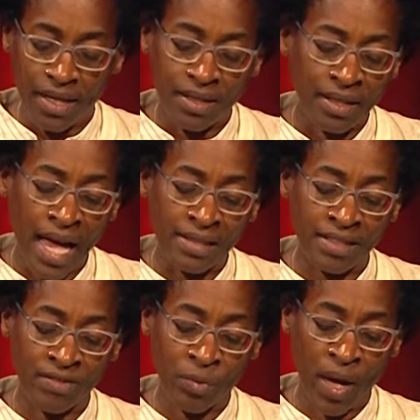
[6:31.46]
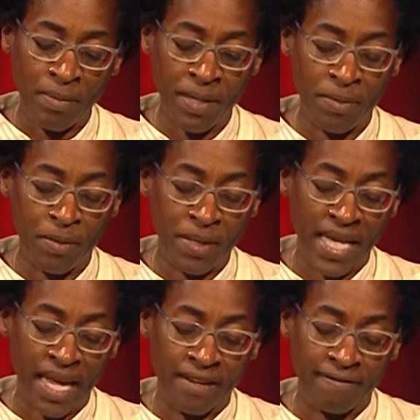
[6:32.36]
The last of the white people
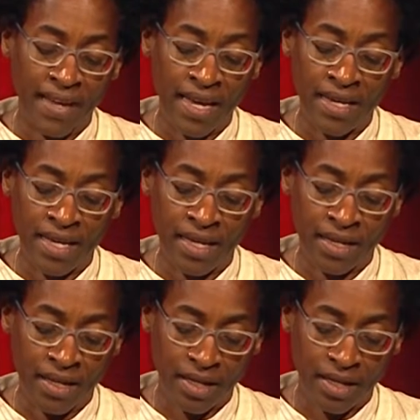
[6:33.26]
began fading.